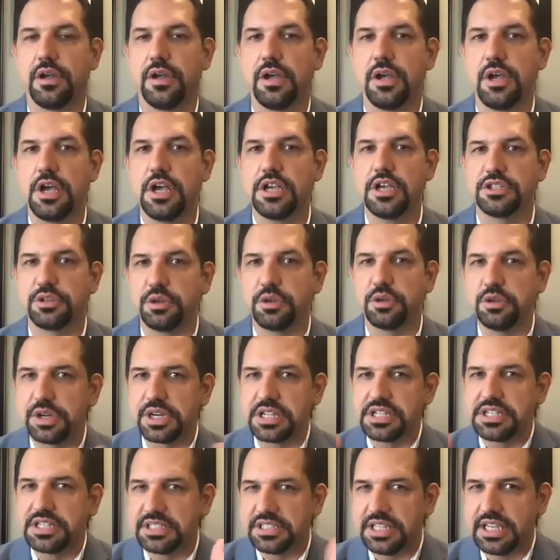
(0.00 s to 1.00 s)
So you can
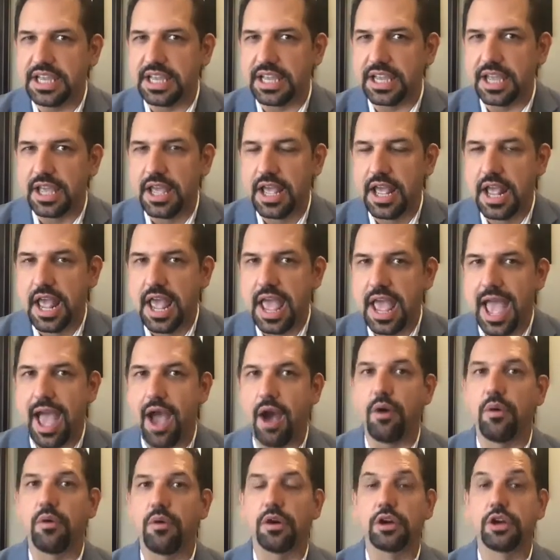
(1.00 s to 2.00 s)
see
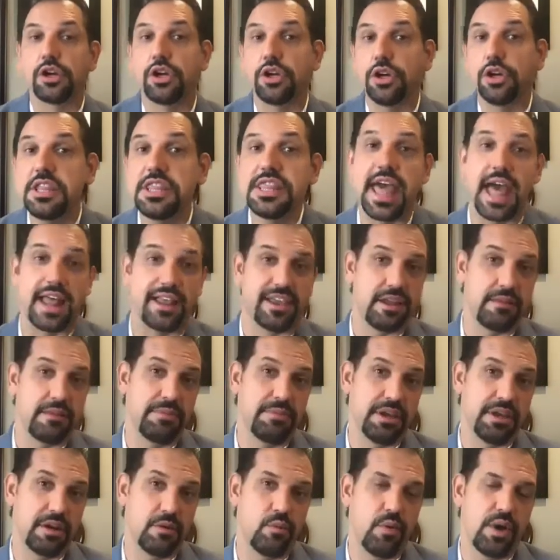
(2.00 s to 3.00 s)
how good that can be
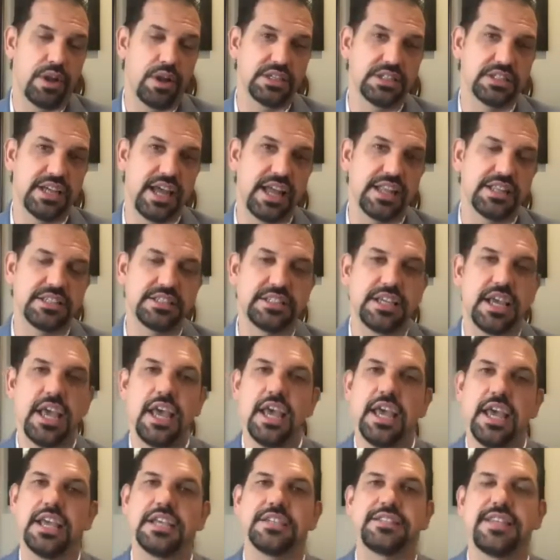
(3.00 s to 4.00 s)
in one sense,
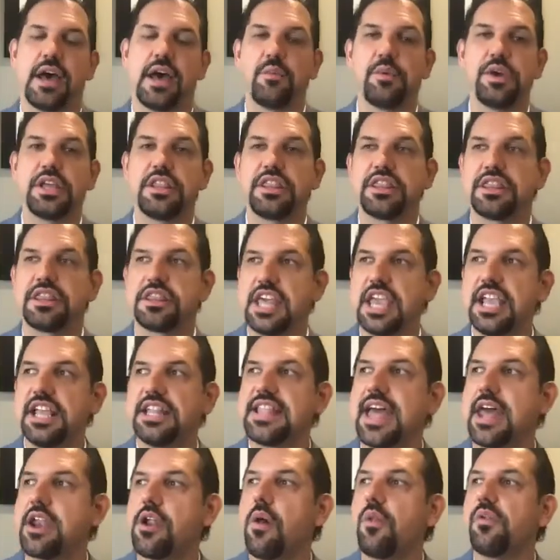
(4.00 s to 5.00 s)
is that we think not
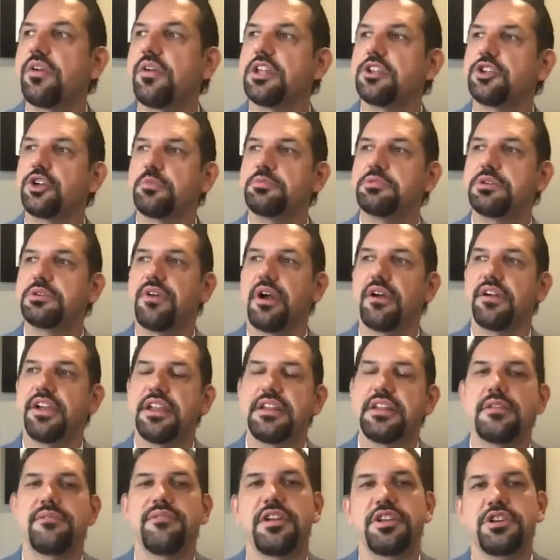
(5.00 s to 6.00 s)
only in terms of our
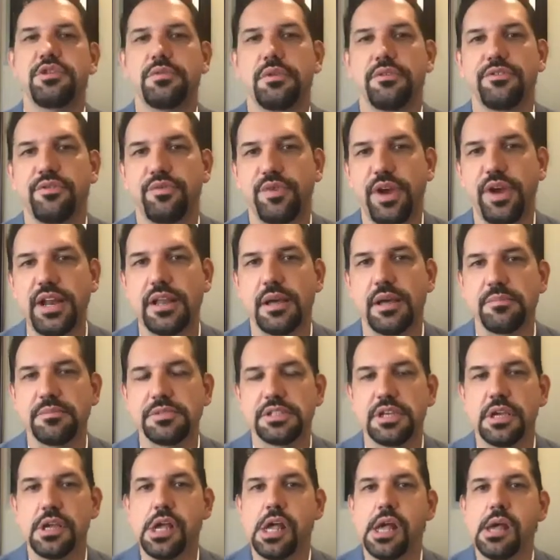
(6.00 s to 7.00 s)
individual freedoms,
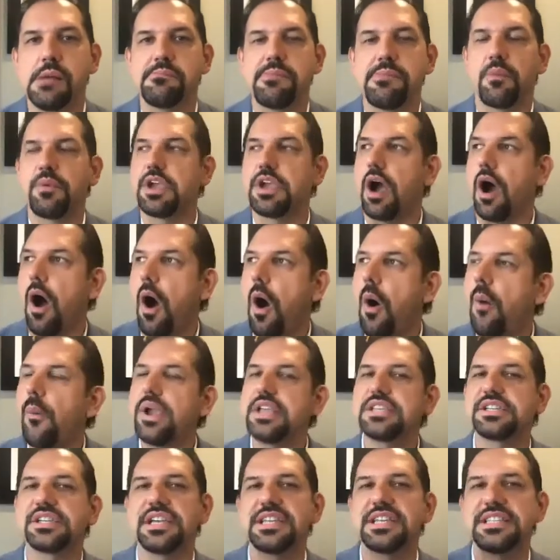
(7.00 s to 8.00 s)
but we always
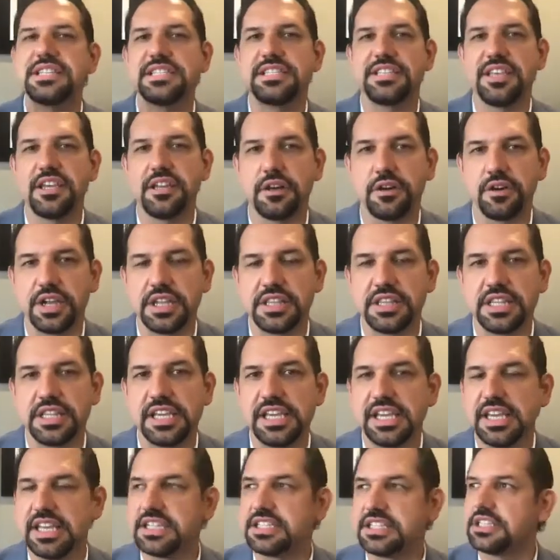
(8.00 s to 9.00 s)
consider in the
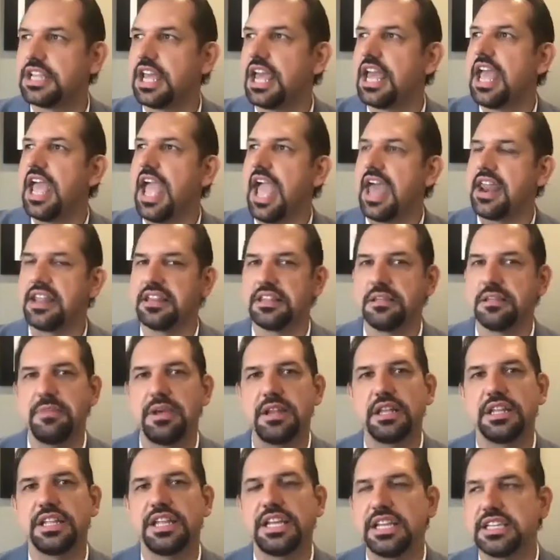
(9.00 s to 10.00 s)
East and in the Middle
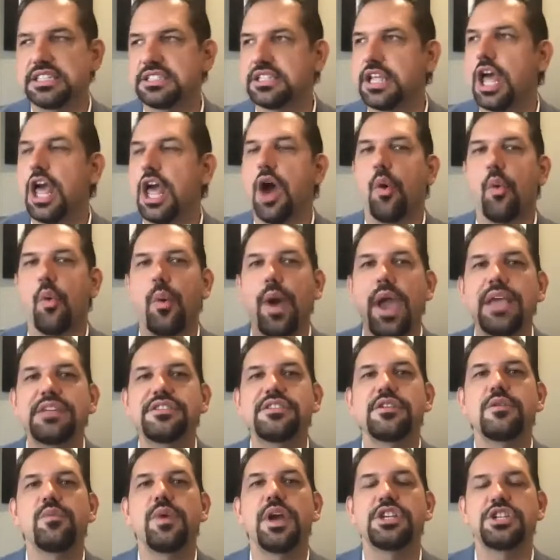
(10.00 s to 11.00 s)
East, ways in
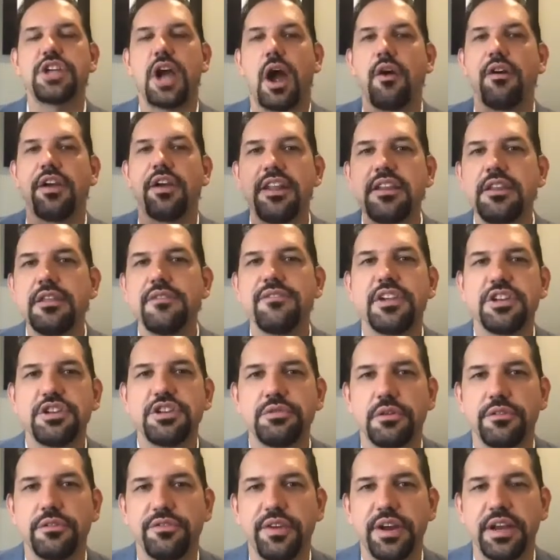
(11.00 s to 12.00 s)
which our individual
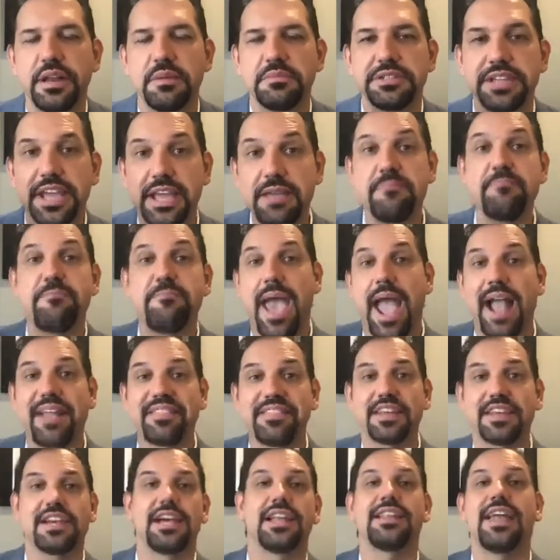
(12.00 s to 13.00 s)
freedoms impact the
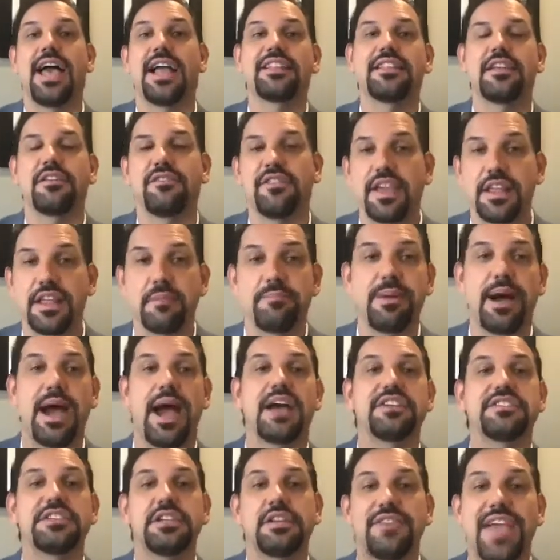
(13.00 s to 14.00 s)
collective in a
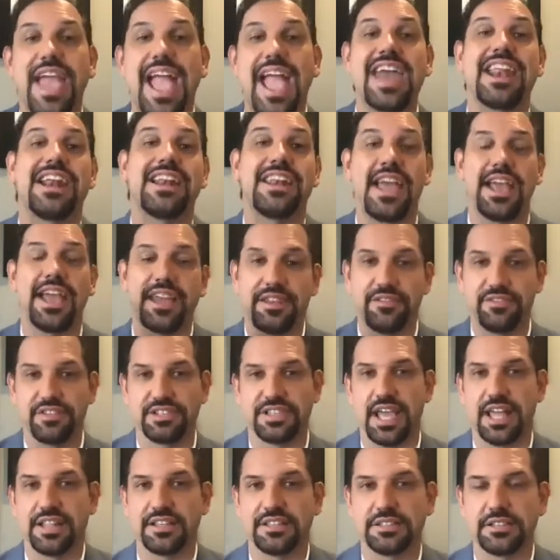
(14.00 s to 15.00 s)
positive and a negative
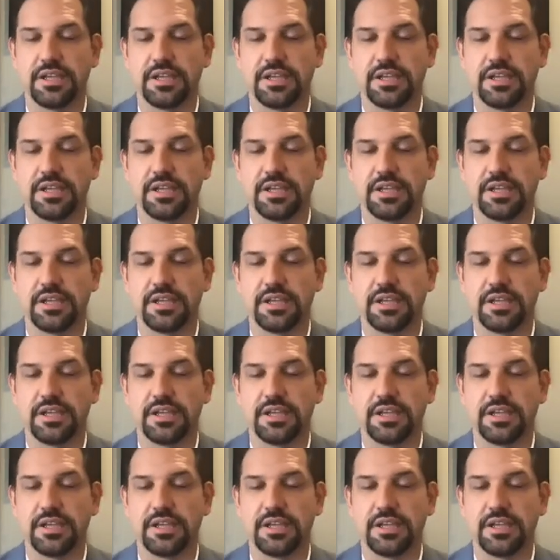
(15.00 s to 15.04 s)
sense.